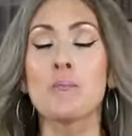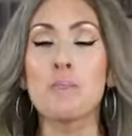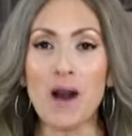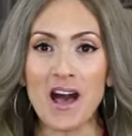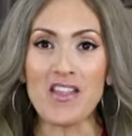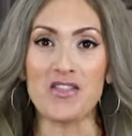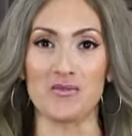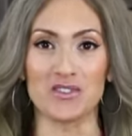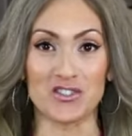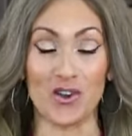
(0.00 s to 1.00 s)
But the
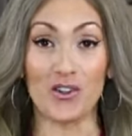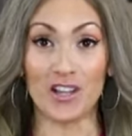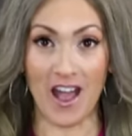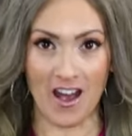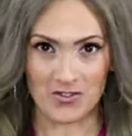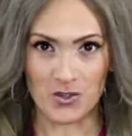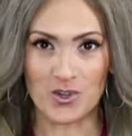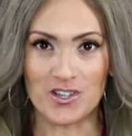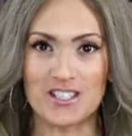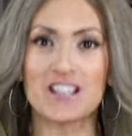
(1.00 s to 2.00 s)
result
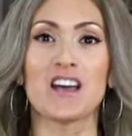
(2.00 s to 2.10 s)
afterwards,